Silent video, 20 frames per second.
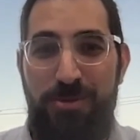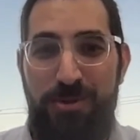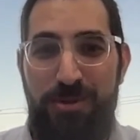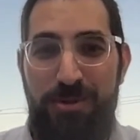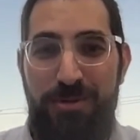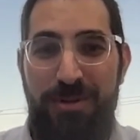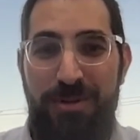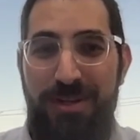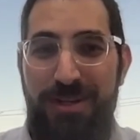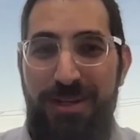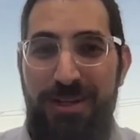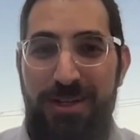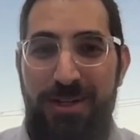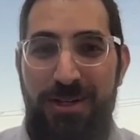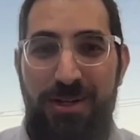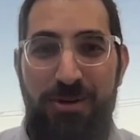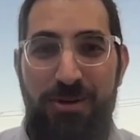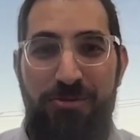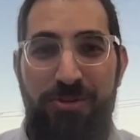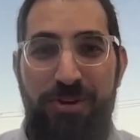We're,
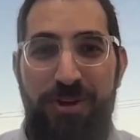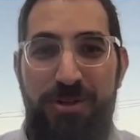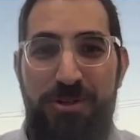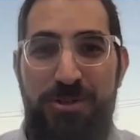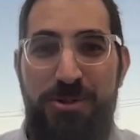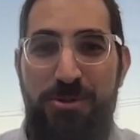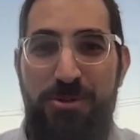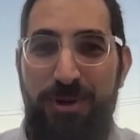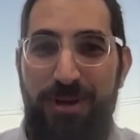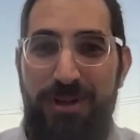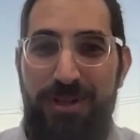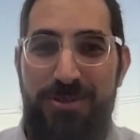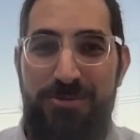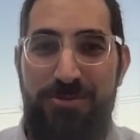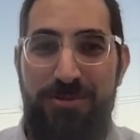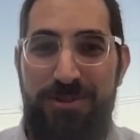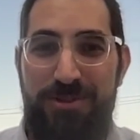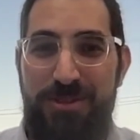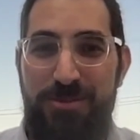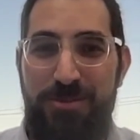fingers crossed
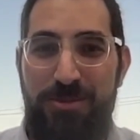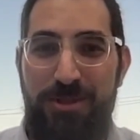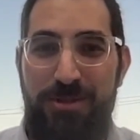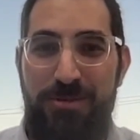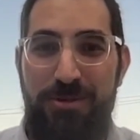for some good